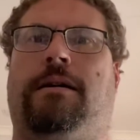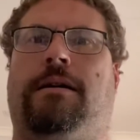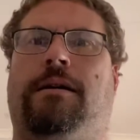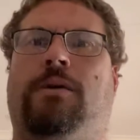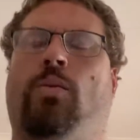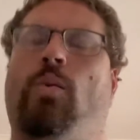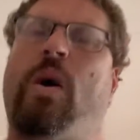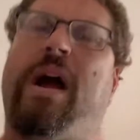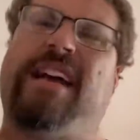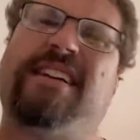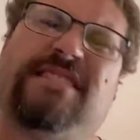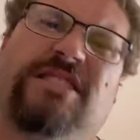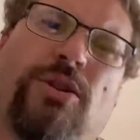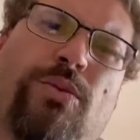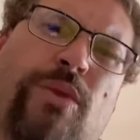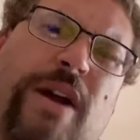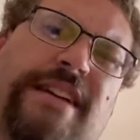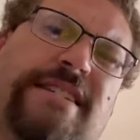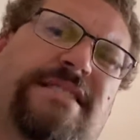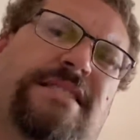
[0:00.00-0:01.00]
Where's the
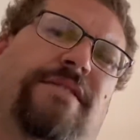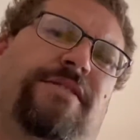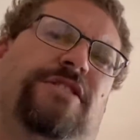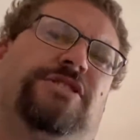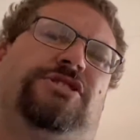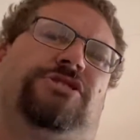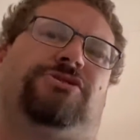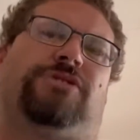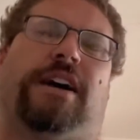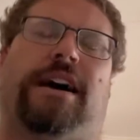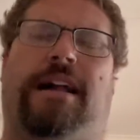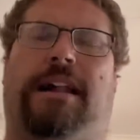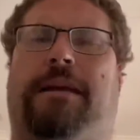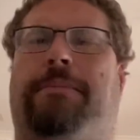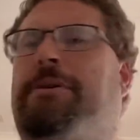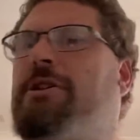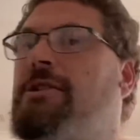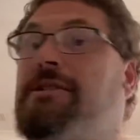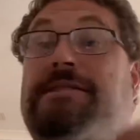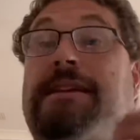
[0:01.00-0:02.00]
rest of Australia?
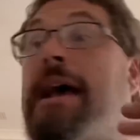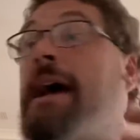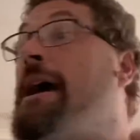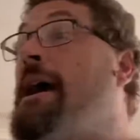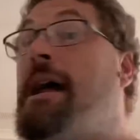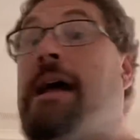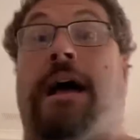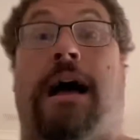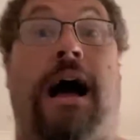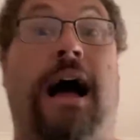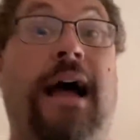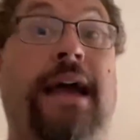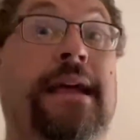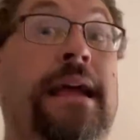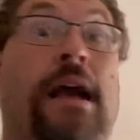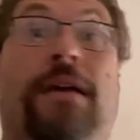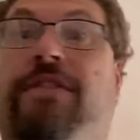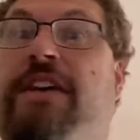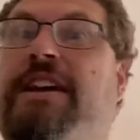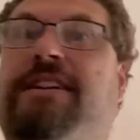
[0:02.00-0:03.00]
Because, hey,
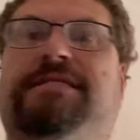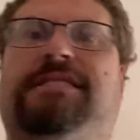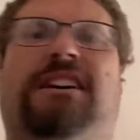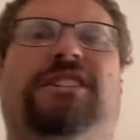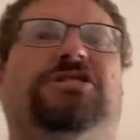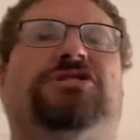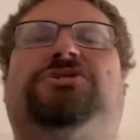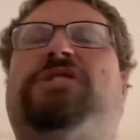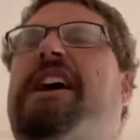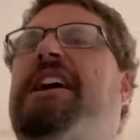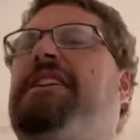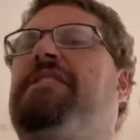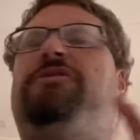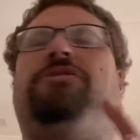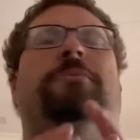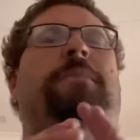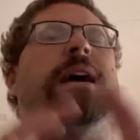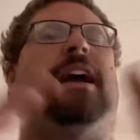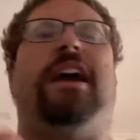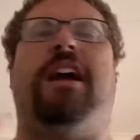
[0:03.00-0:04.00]
there's Australians
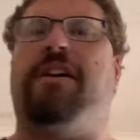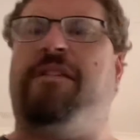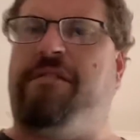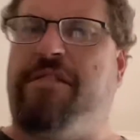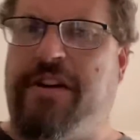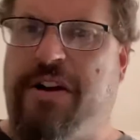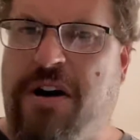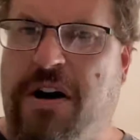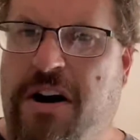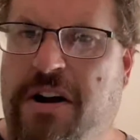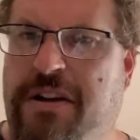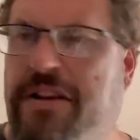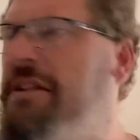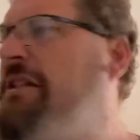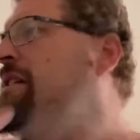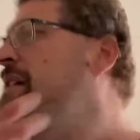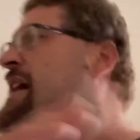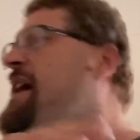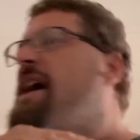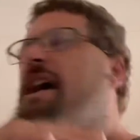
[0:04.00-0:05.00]
from every continent,
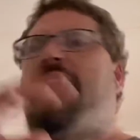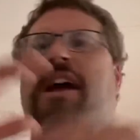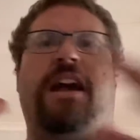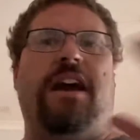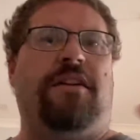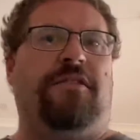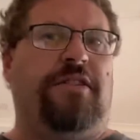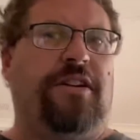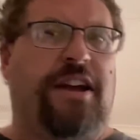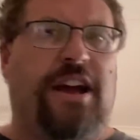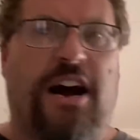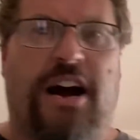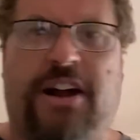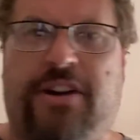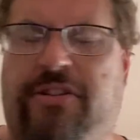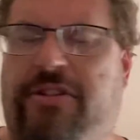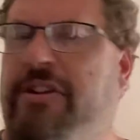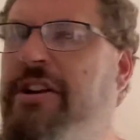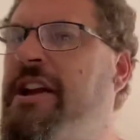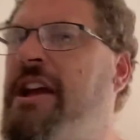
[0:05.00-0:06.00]
every
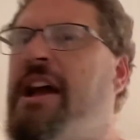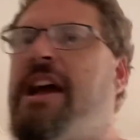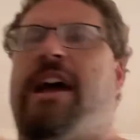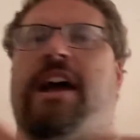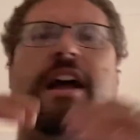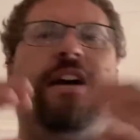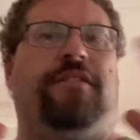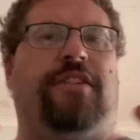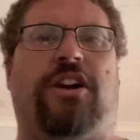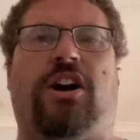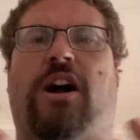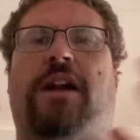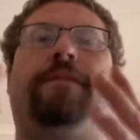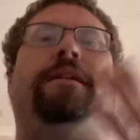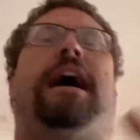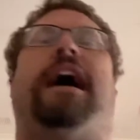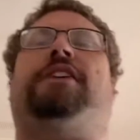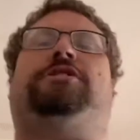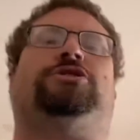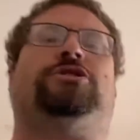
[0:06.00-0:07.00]
country, every kind of
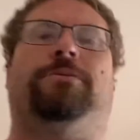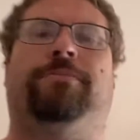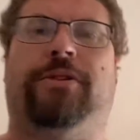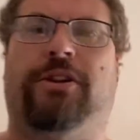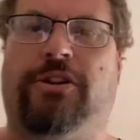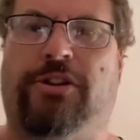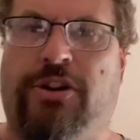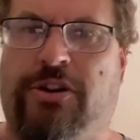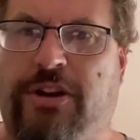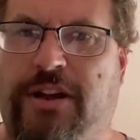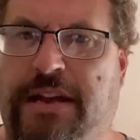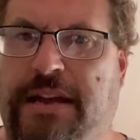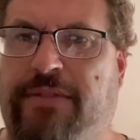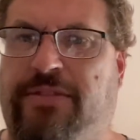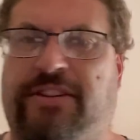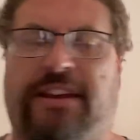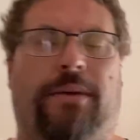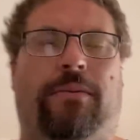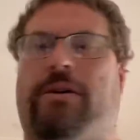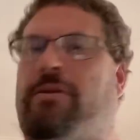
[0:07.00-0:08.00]
attribute you could give
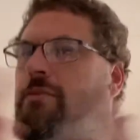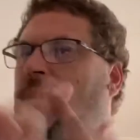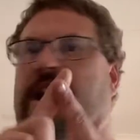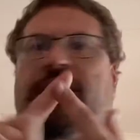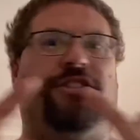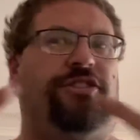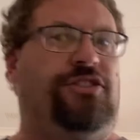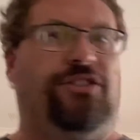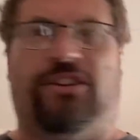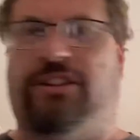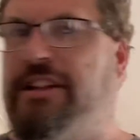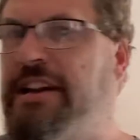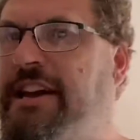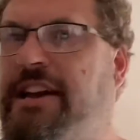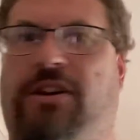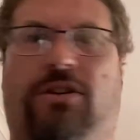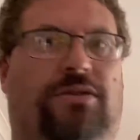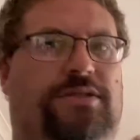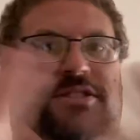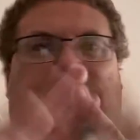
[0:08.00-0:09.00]
someone racially
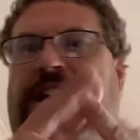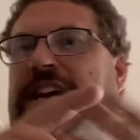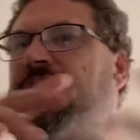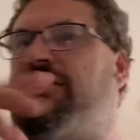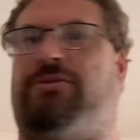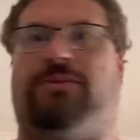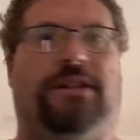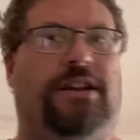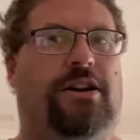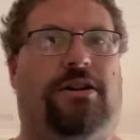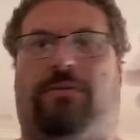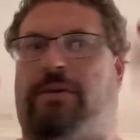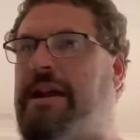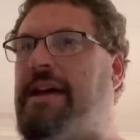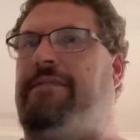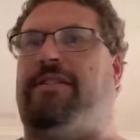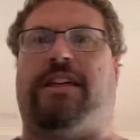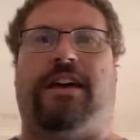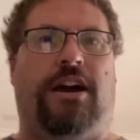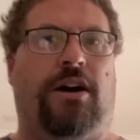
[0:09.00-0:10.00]
or sexually or
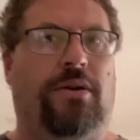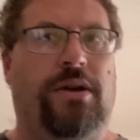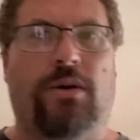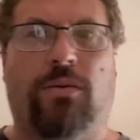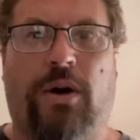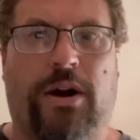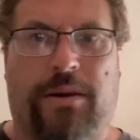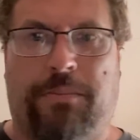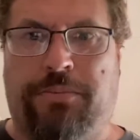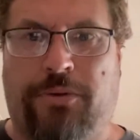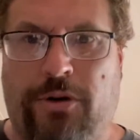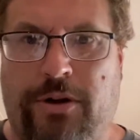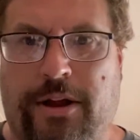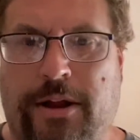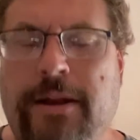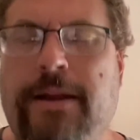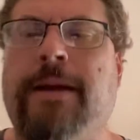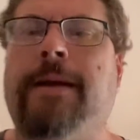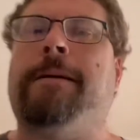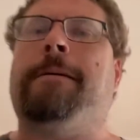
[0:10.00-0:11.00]
whatever the hell you want to put it
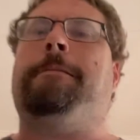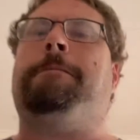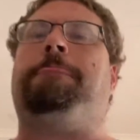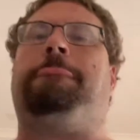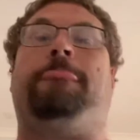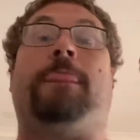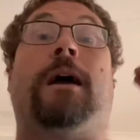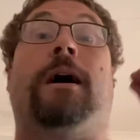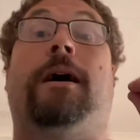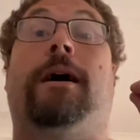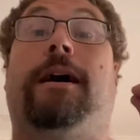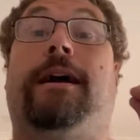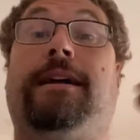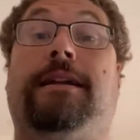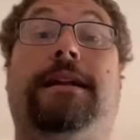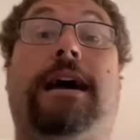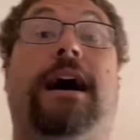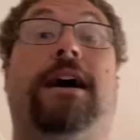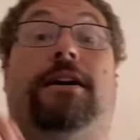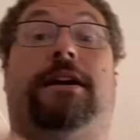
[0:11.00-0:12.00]
in
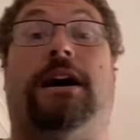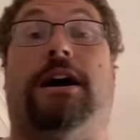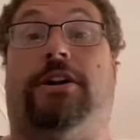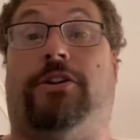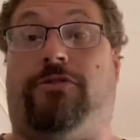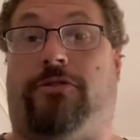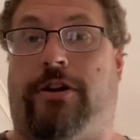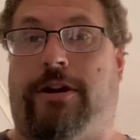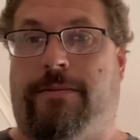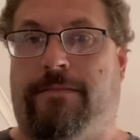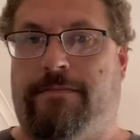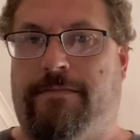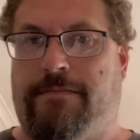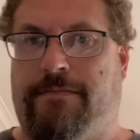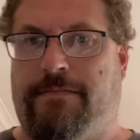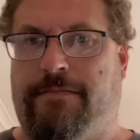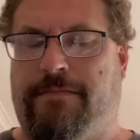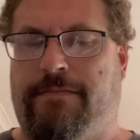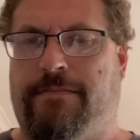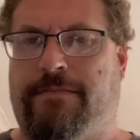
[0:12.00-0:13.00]
our country.
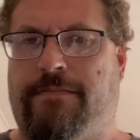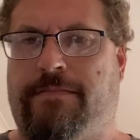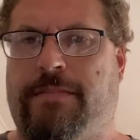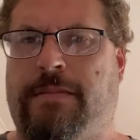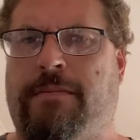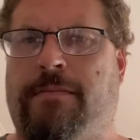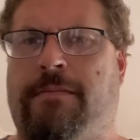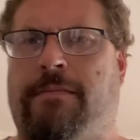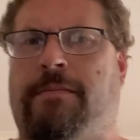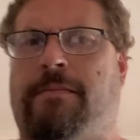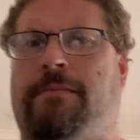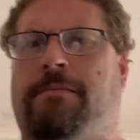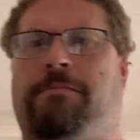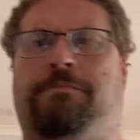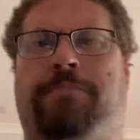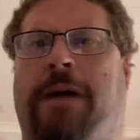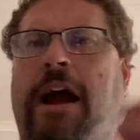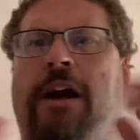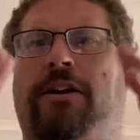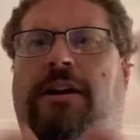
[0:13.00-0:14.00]

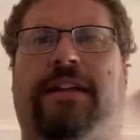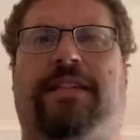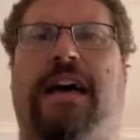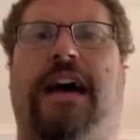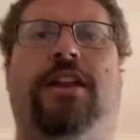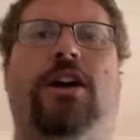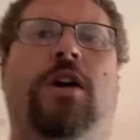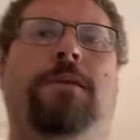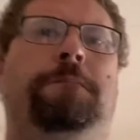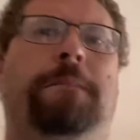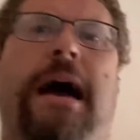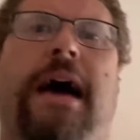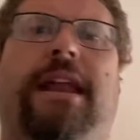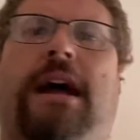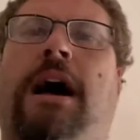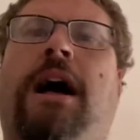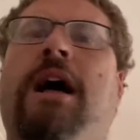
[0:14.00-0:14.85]
Apparently, they don't matter.